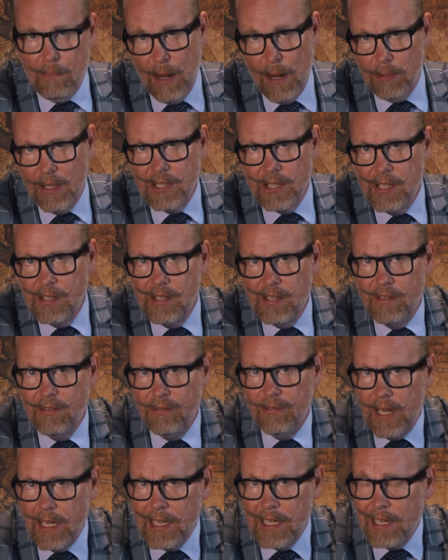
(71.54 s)
publishes his
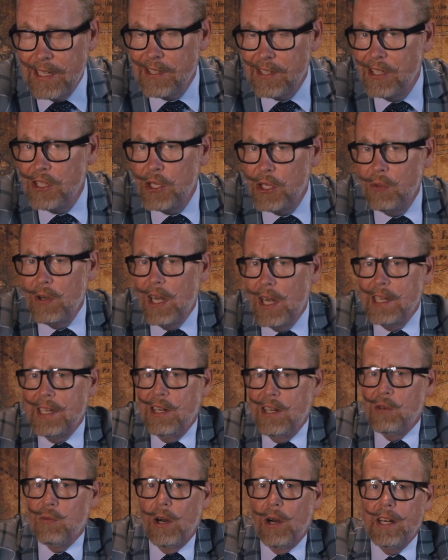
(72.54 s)
findings in June
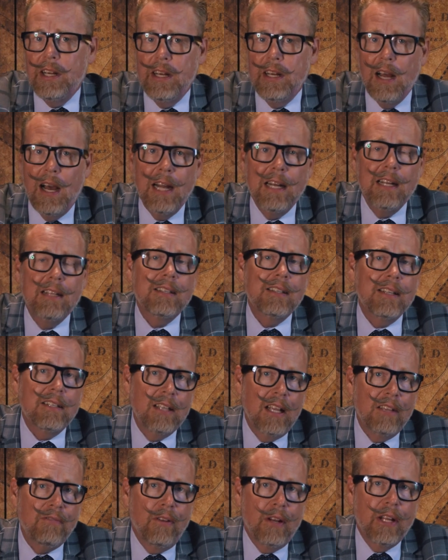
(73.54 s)
1929 and
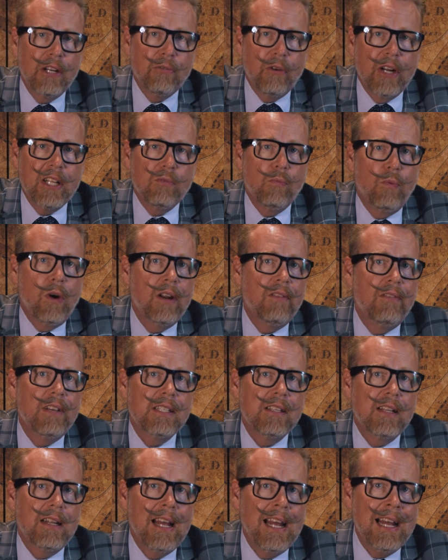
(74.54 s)
successfully treats one of
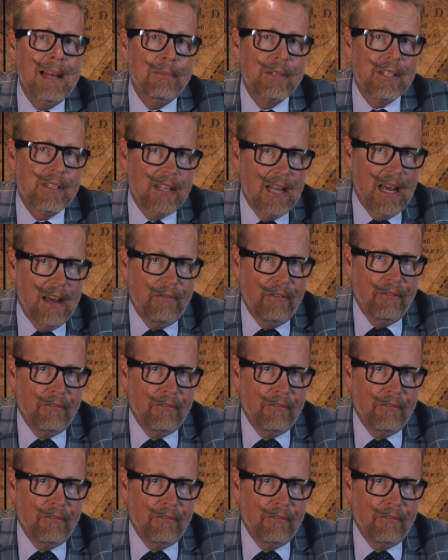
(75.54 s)
his lab staff